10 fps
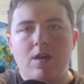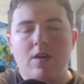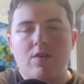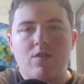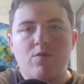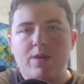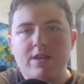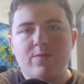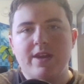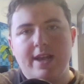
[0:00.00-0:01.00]
So
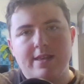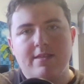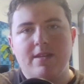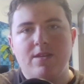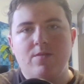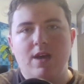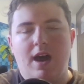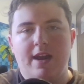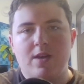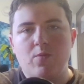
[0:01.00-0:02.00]
2020 continued
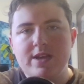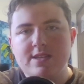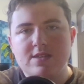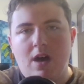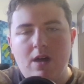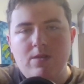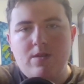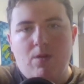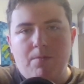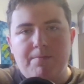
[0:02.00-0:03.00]
on, and we saw
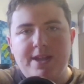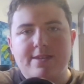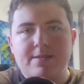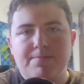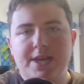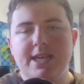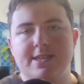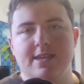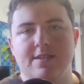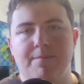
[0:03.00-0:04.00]
little bits and
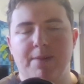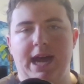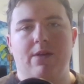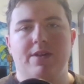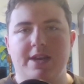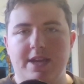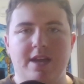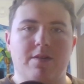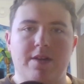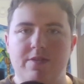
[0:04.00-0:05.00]
pieces of Balan
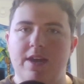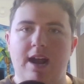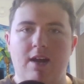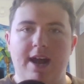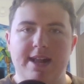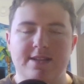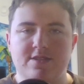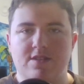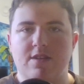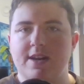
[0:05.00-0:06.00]
here and there at
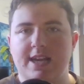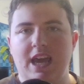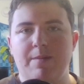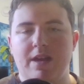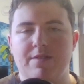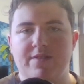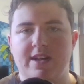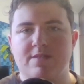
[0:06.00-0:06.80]
certain gaming events.